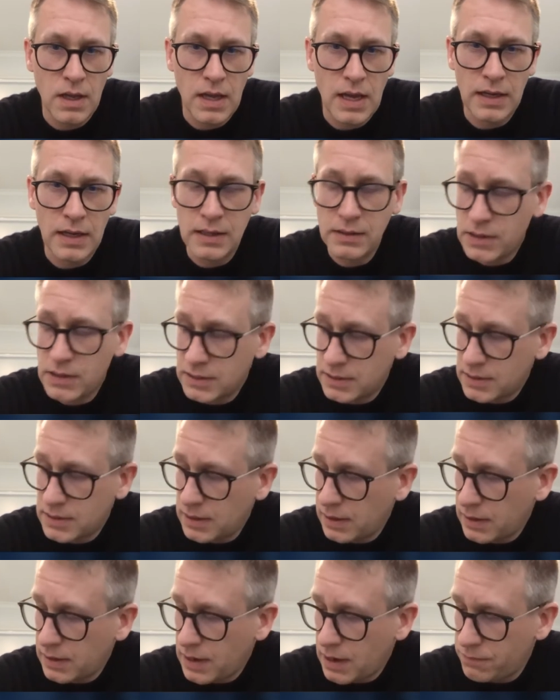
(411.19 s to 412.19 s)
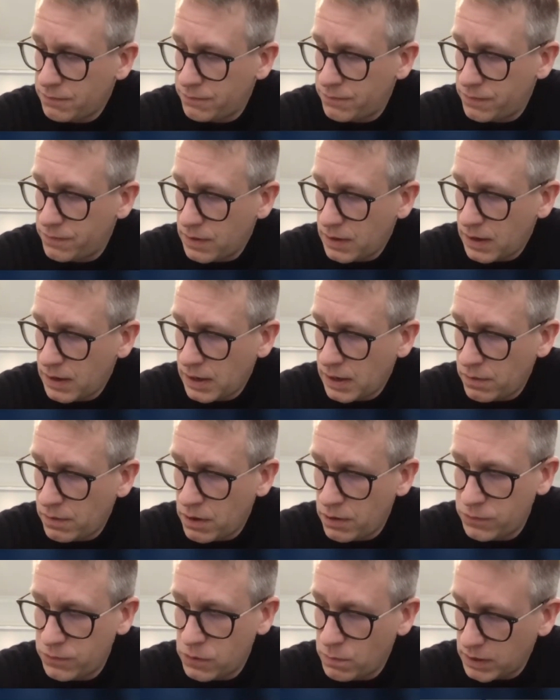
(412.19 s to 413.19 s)
And interestingly enough,
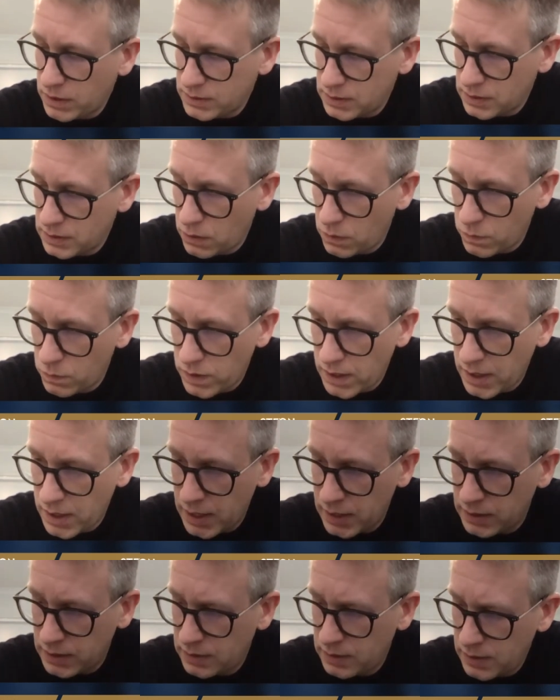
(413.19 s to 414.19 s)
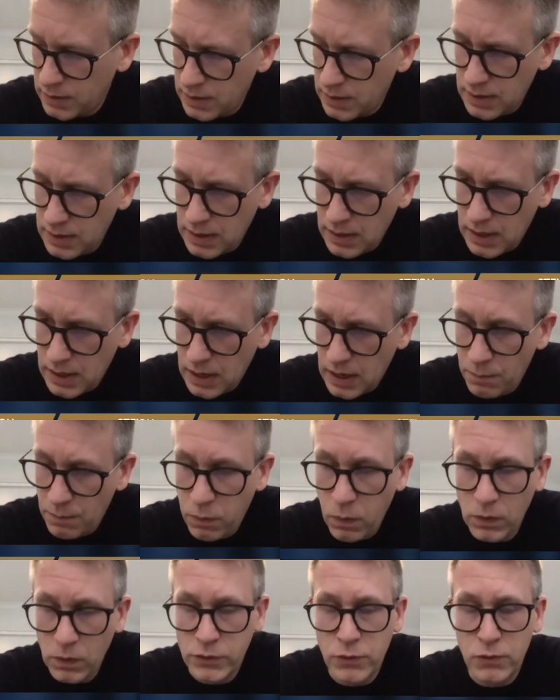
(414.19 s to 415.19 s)
a few months ago, we had
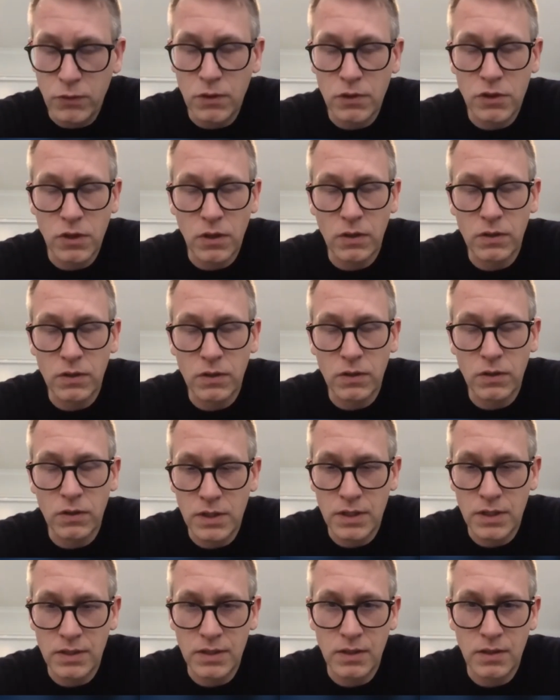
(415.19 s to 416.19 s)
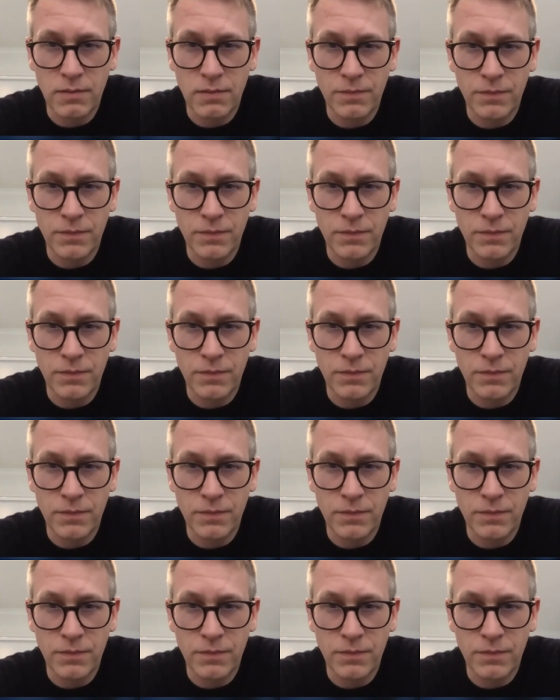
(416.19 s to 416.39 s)
Paul Tudor Jones, which is a